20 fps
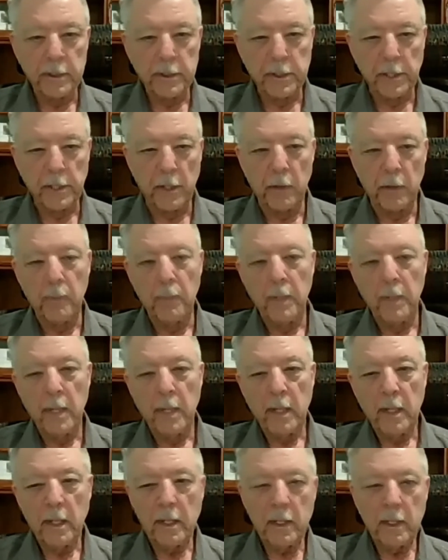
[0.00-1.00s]
Yeah. So
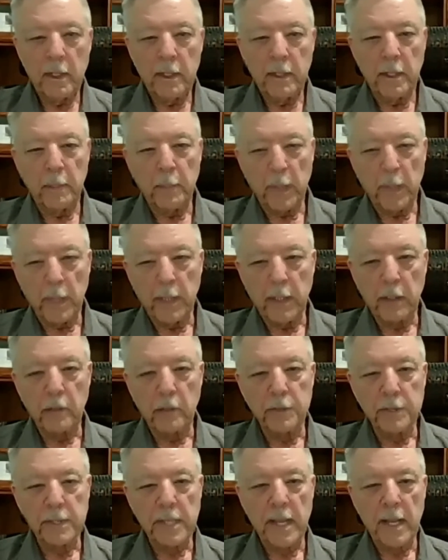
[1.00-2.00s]
the
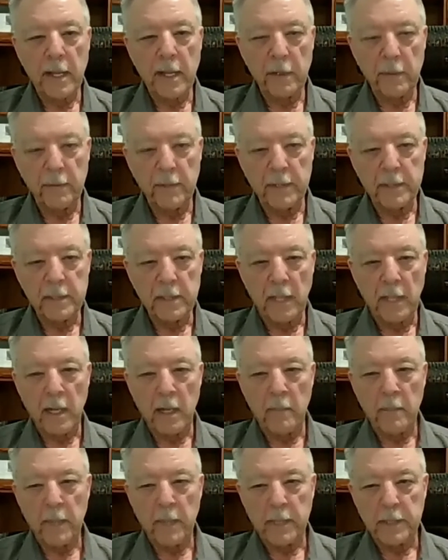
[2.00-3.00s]
political side of
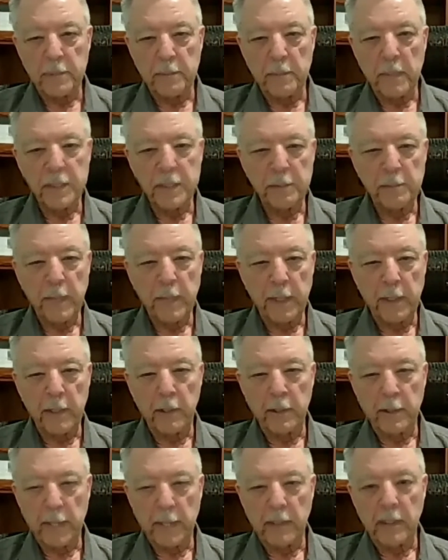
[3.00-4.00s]
Islam is much
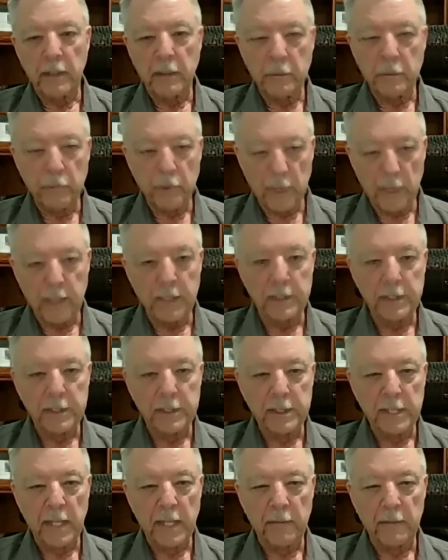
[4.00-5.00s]
bigger than the
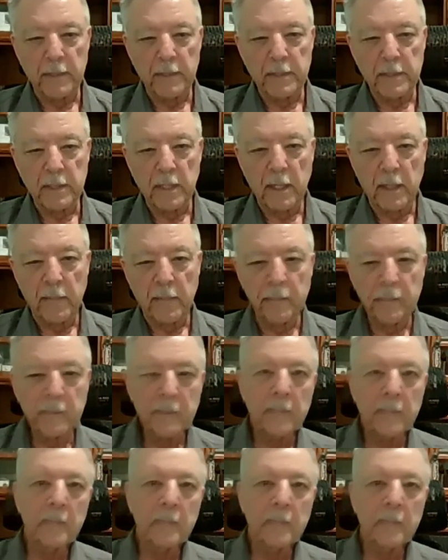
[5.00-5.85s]
religious side of Islam.